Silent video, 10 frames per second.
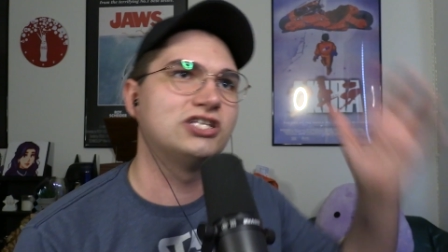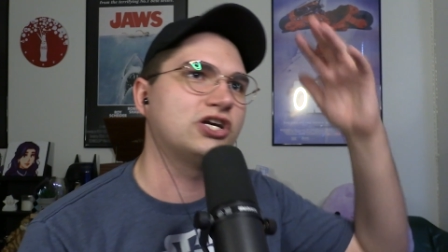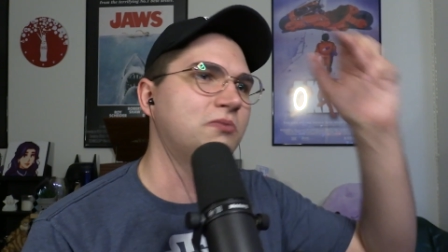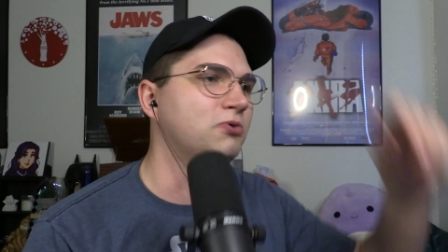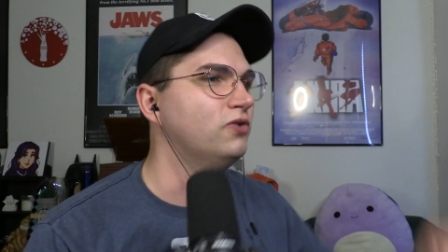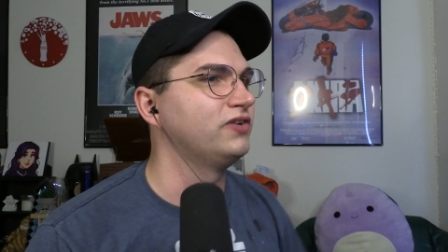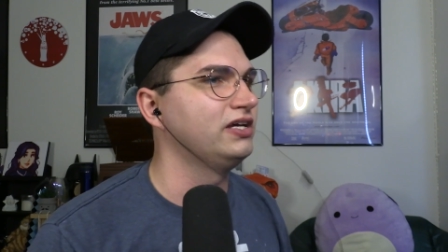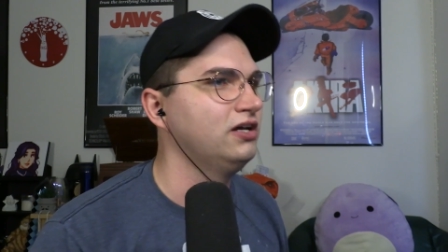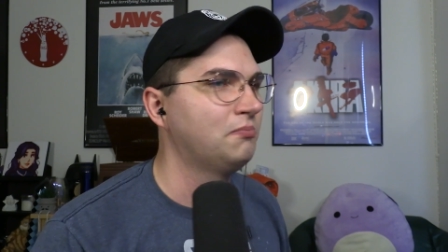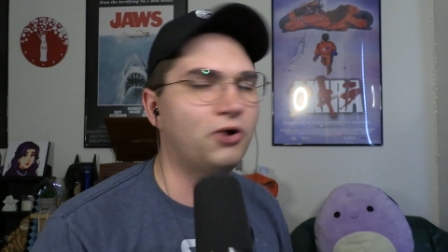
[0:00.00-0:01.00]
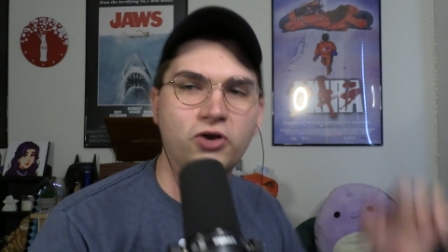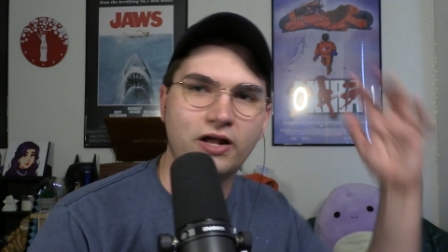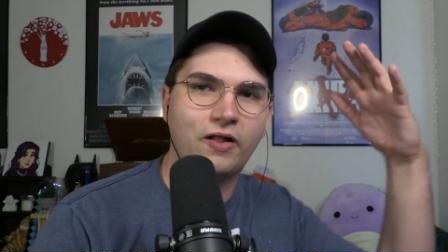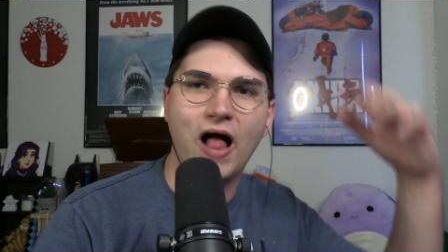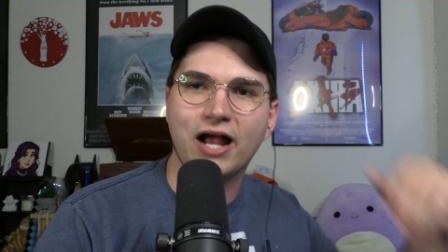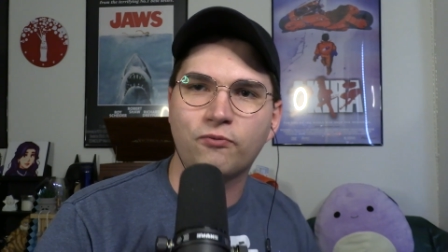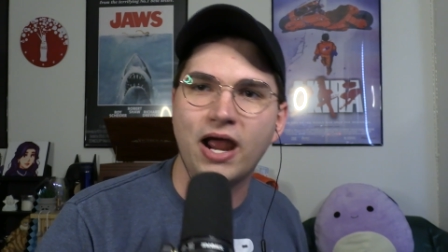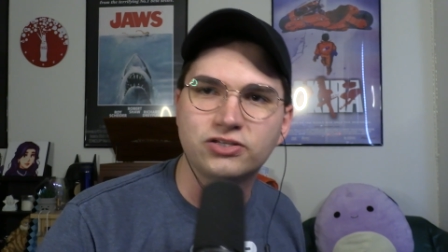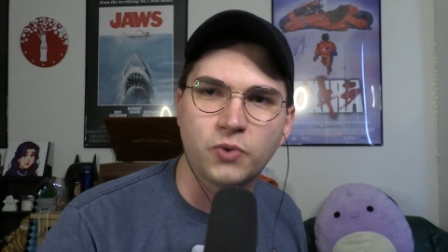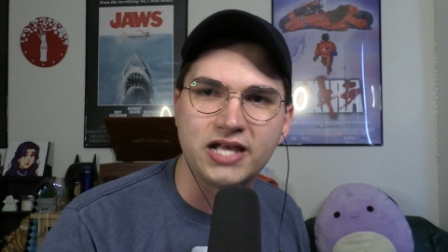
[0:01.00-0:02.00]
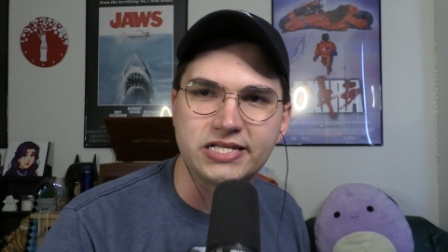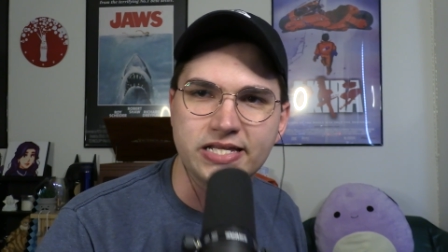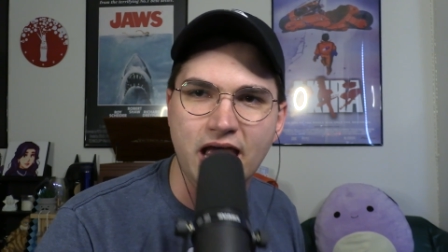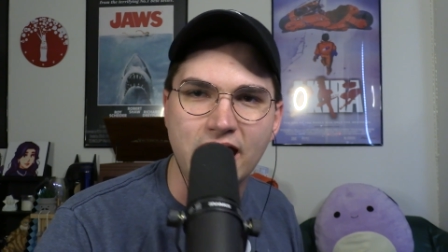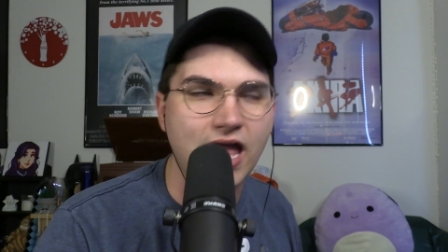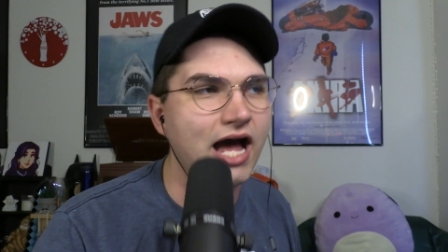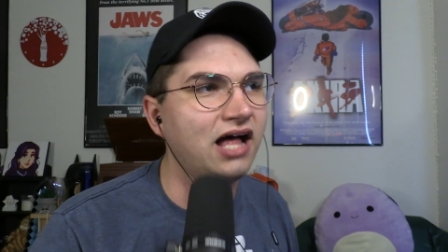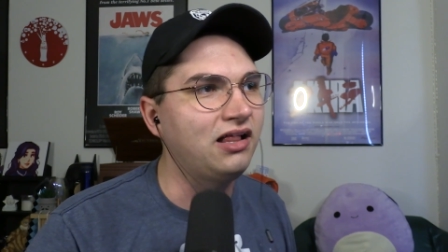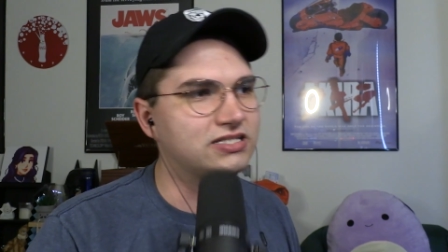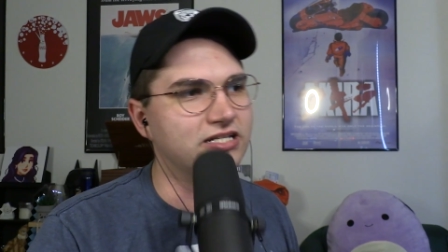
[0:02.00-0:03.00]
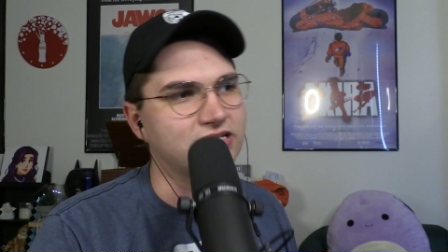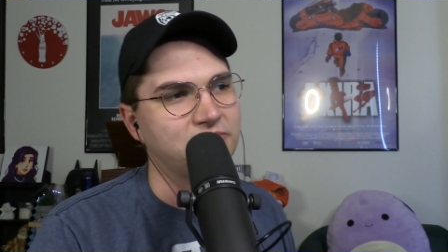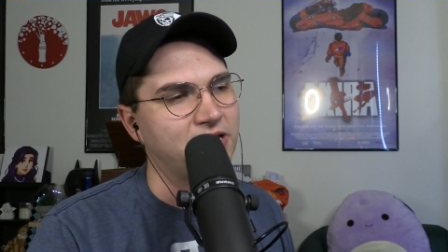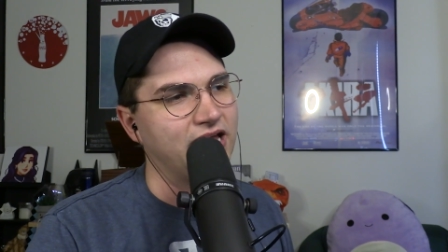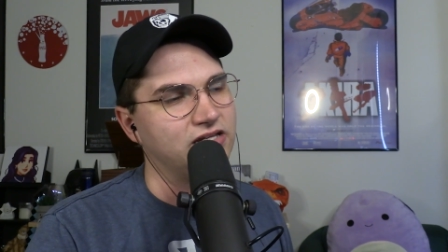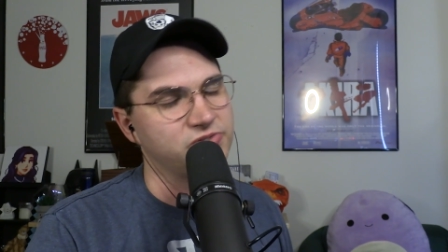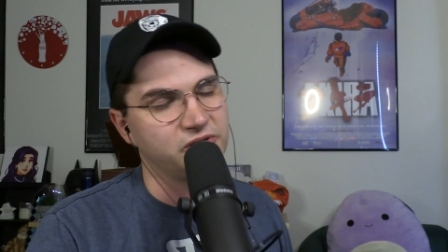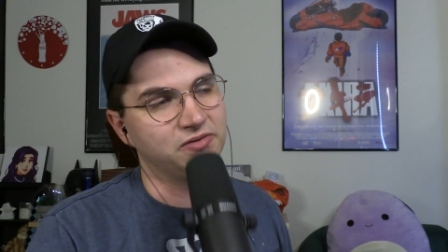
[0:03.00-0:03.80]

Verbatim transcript: It's a good movie. Broken clock right twice a day. Yeah. Let's just get back into